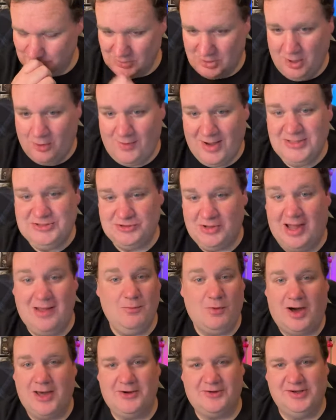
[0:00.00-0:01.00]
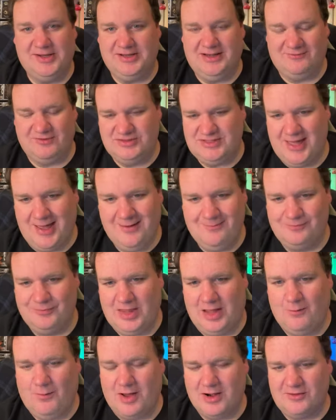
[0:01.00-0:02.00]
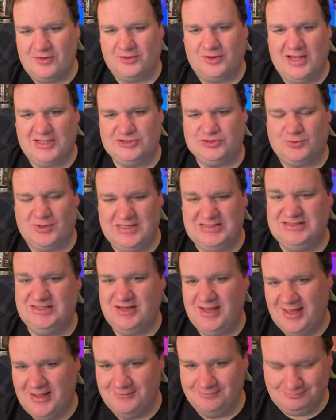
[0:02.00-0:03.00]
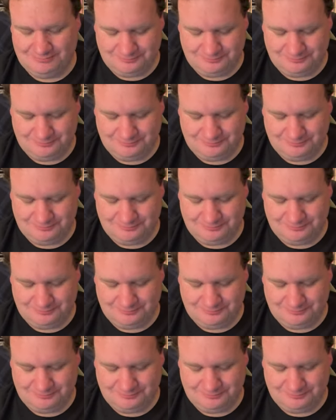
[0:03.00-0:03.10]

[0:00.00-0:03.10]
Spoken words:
Oh, I do. I'm watering it every day. I water the grass twice a day.